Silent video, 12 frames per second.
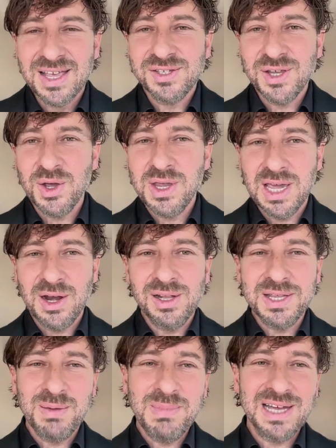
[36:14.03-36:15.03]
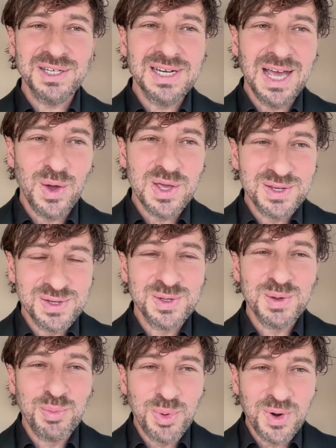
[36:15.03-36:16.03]
So you can only imagine how this
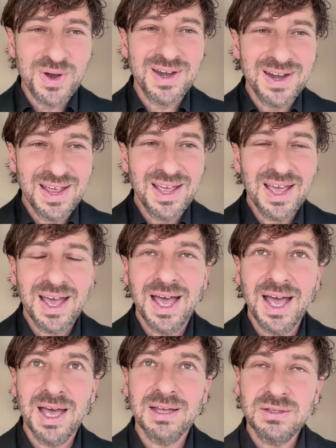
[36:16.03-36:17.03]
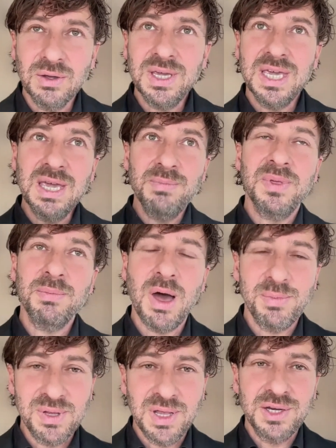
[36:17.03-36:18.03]
is important to keep the
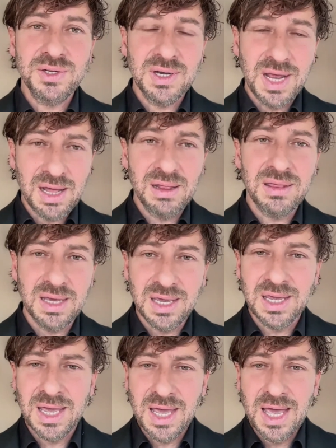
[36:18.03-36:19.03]
population healthy.